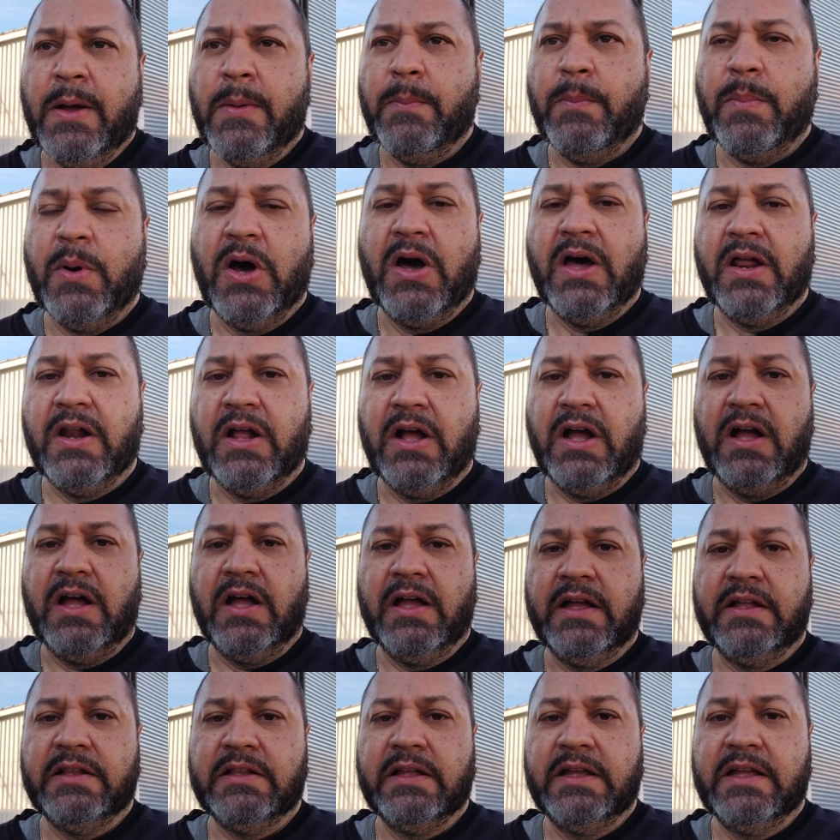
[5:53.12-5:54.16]
but
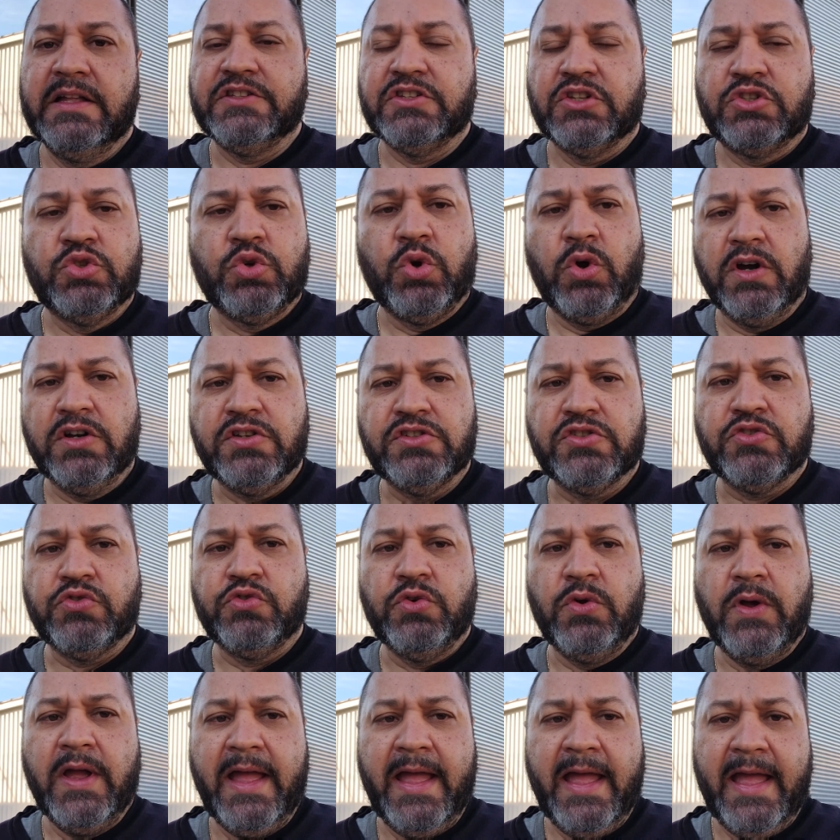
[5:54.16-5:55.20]
it's a torque
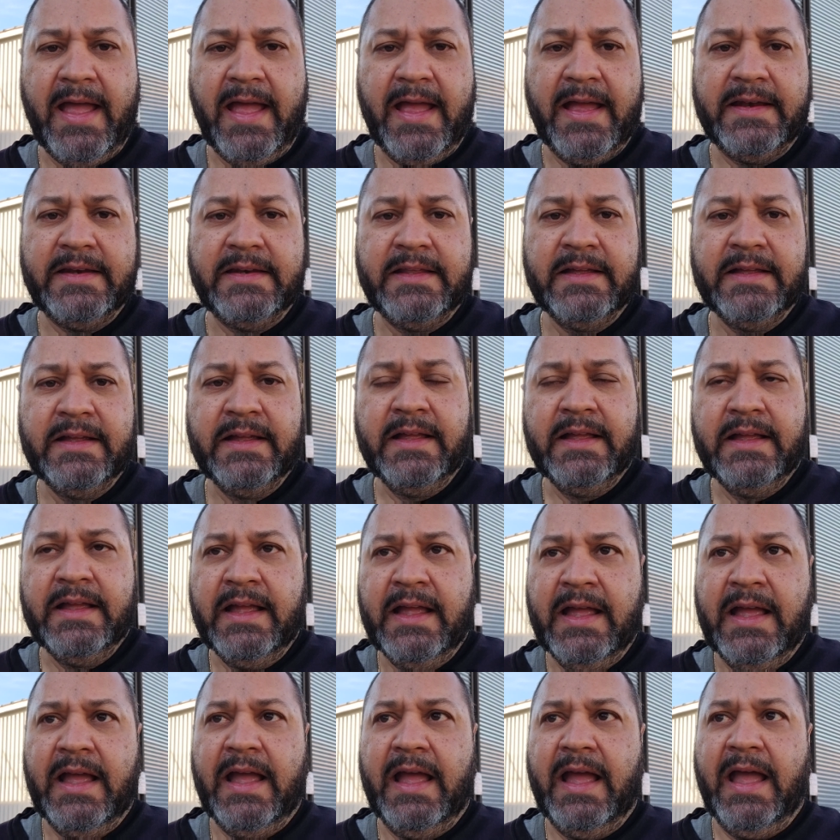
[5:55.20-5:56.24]
screw head,
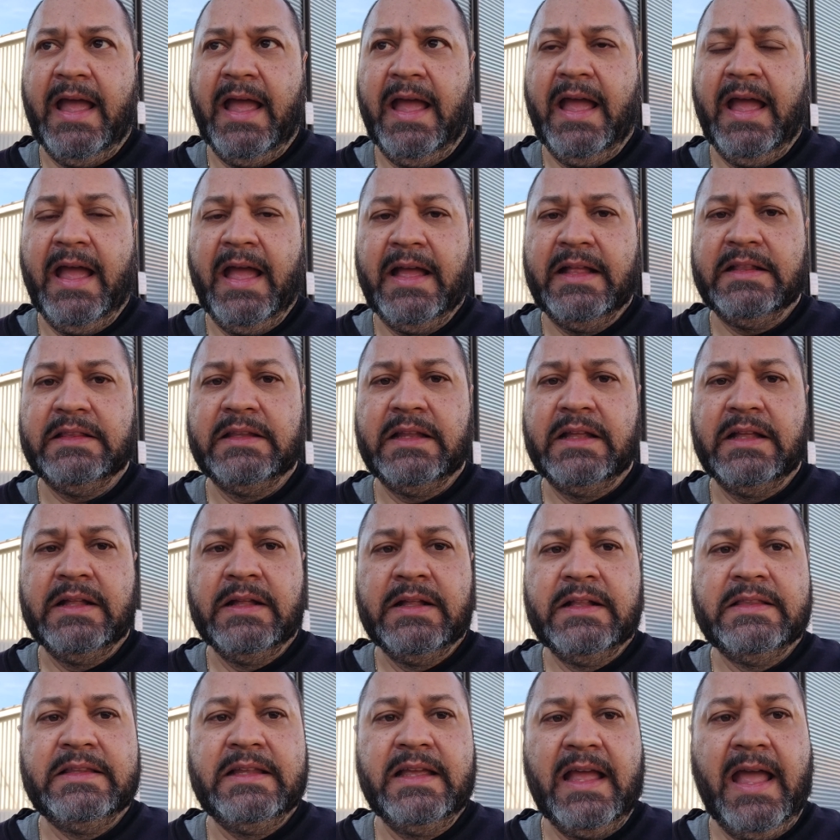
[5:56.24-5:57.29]
and
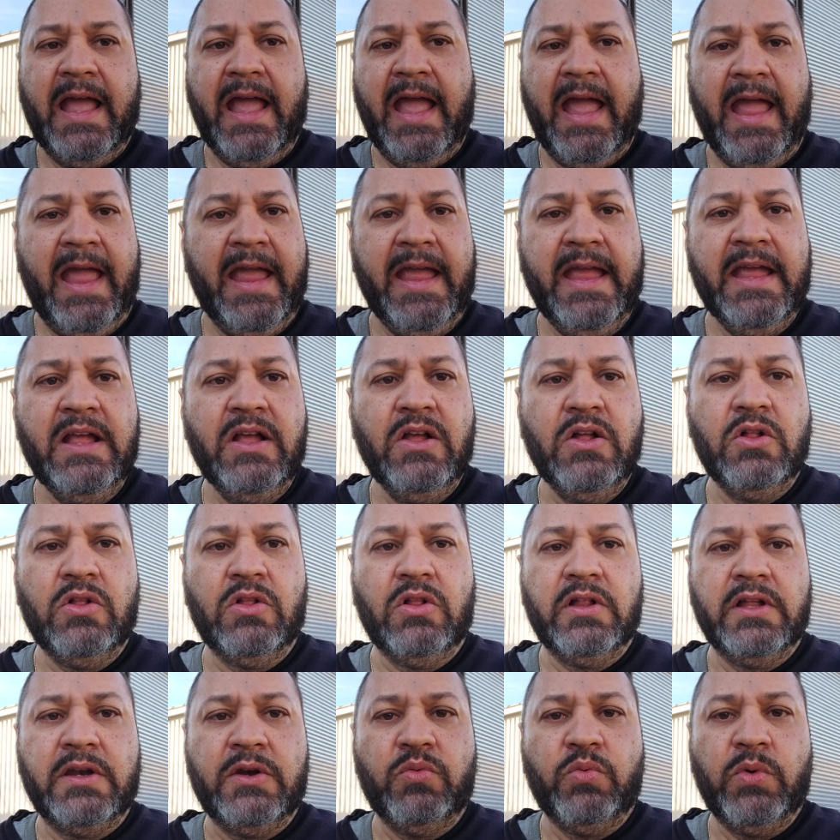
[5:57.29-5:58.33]
the
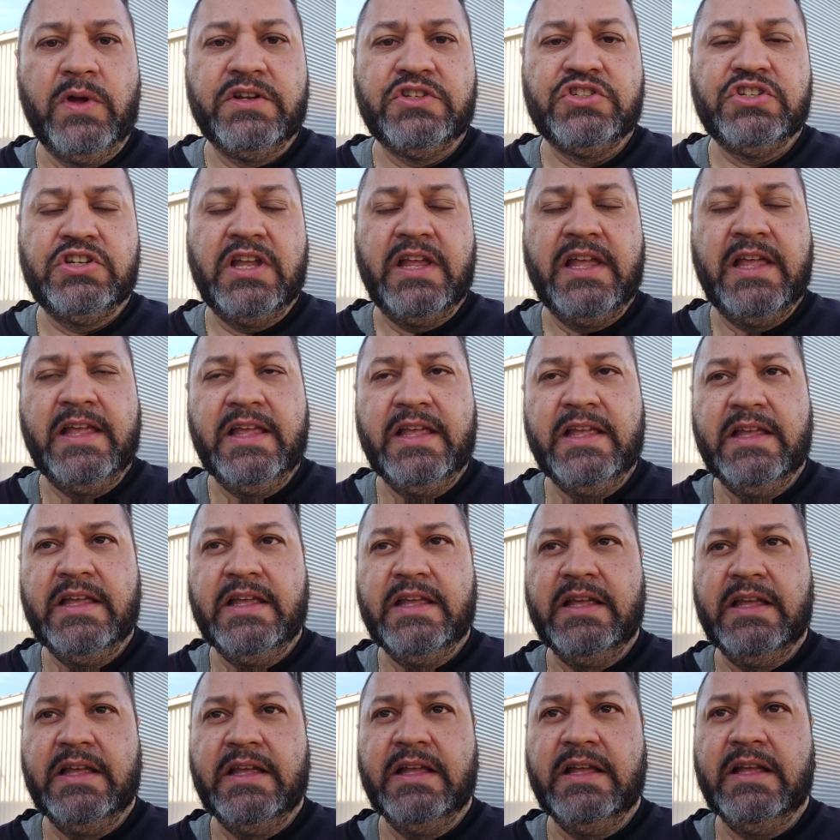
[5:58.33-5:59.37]
angle in which
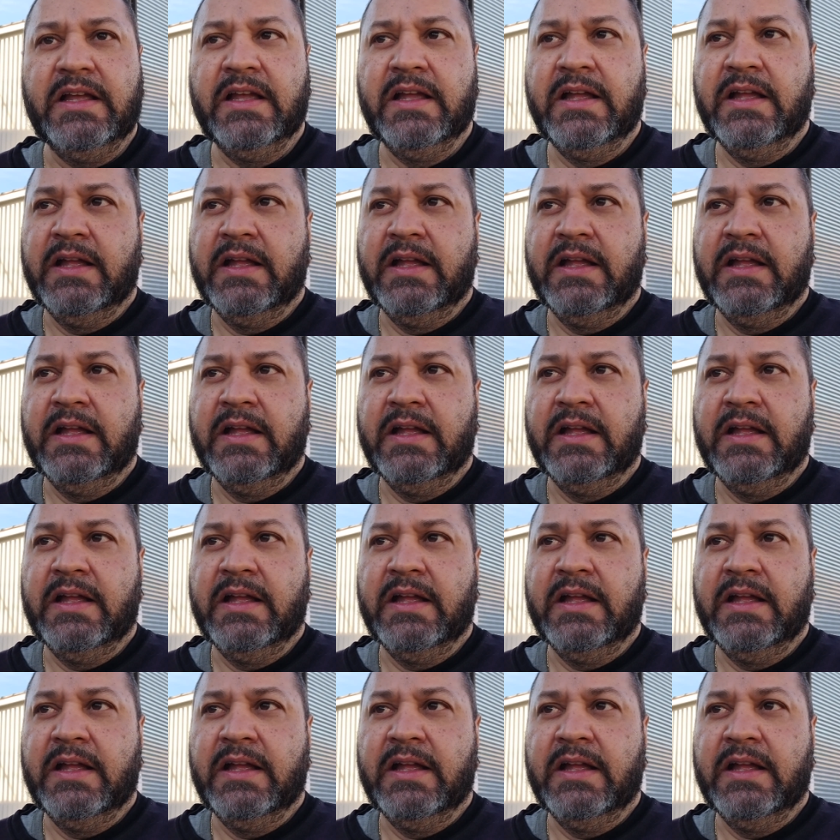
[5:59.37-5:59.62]
he